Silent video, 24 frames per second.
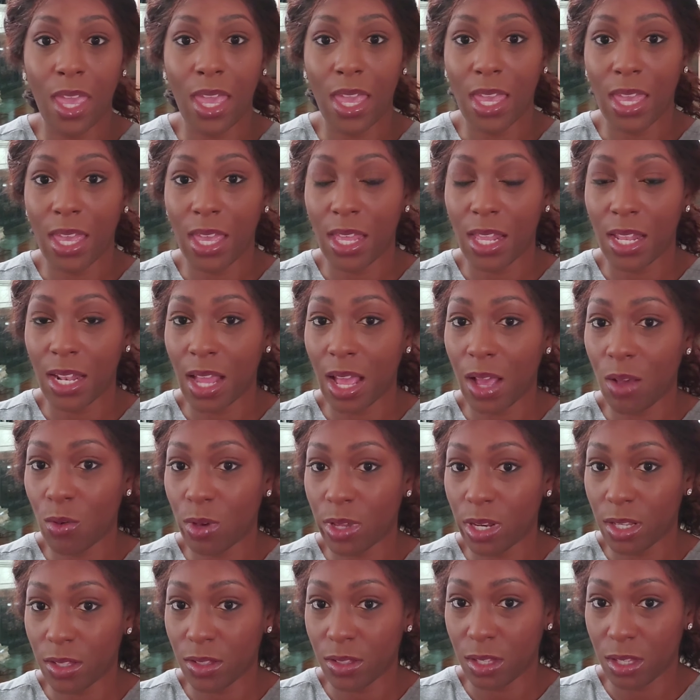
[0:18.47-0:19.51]
And I
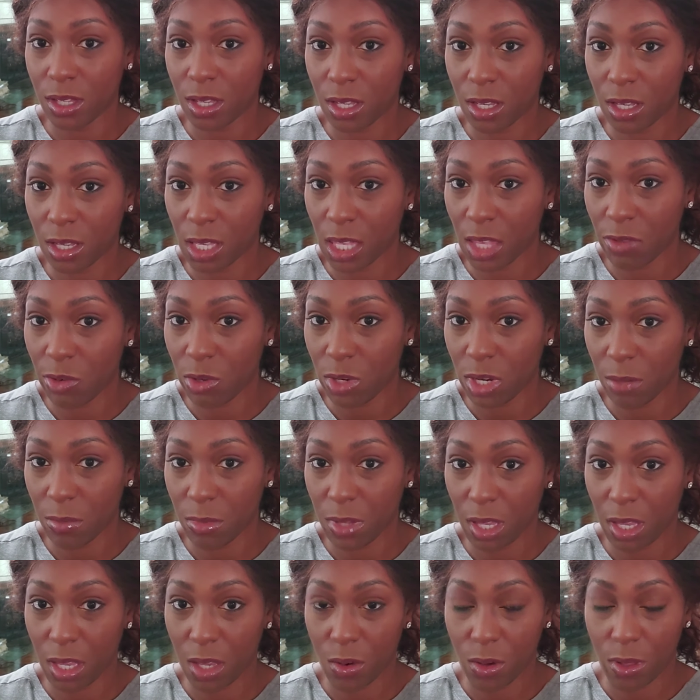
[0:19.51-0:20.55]
wanted to give you an
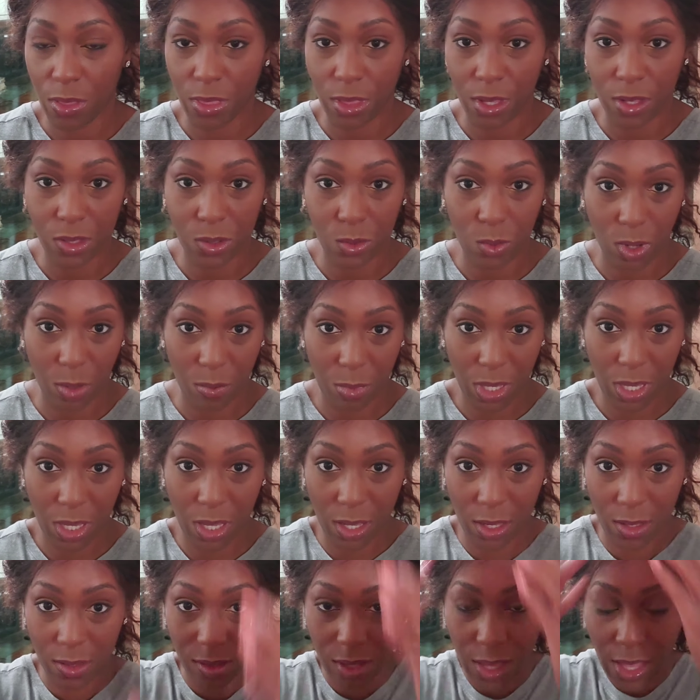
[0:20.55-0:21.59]
update on this one
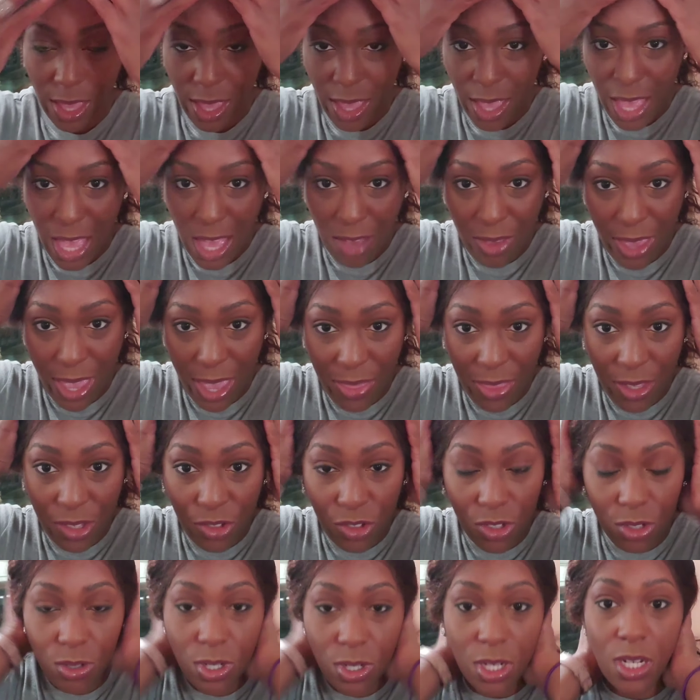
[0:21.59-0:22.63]
because I've had
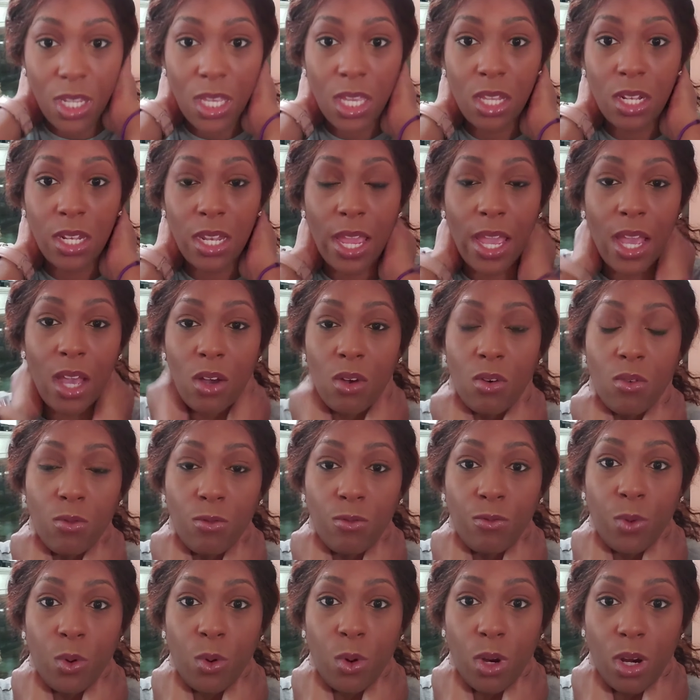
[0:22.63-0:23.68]
this unit in now
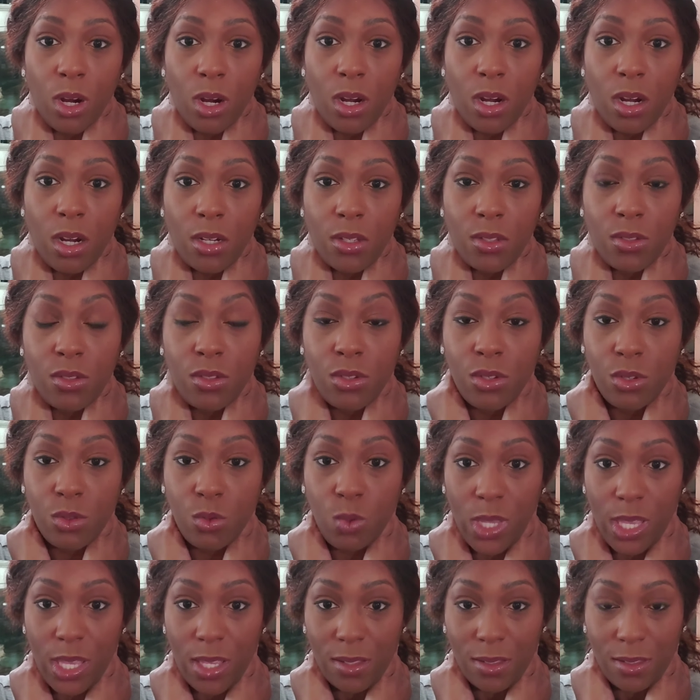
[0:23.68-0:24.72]
for 2
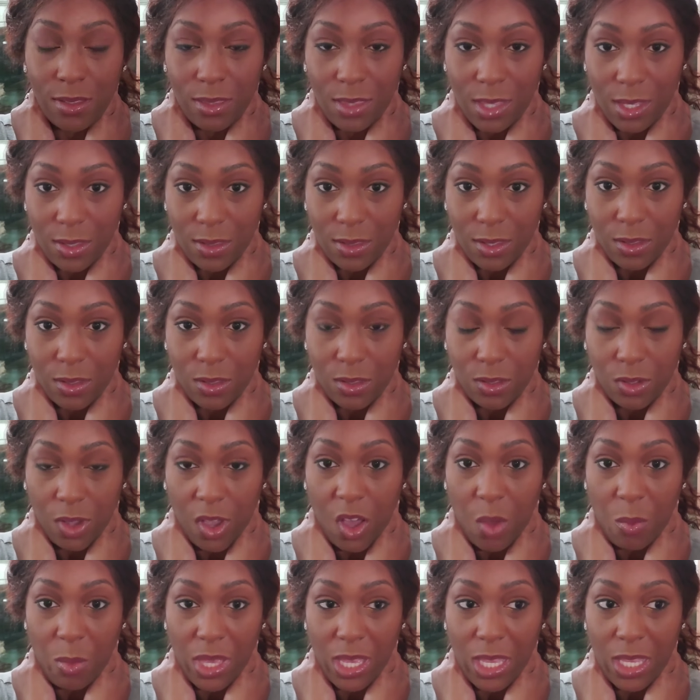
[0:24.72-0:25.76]
weeks, this
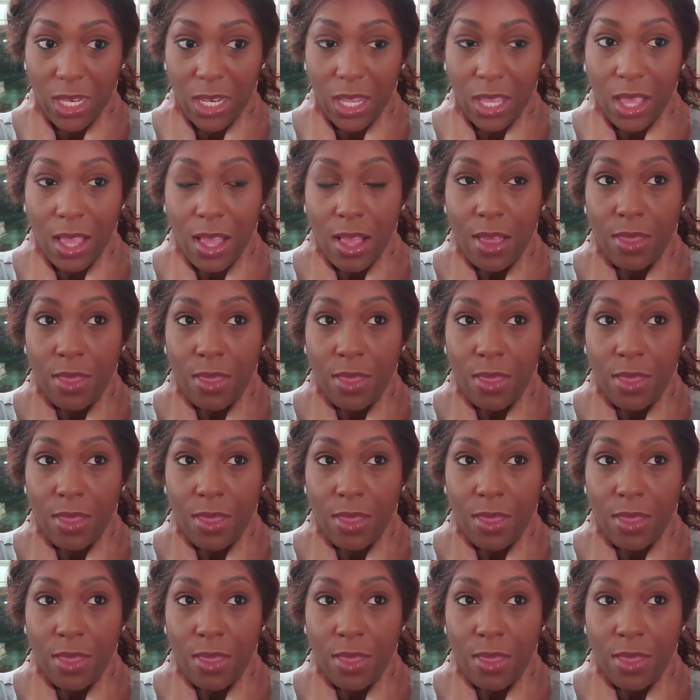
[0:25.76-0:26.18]
installment.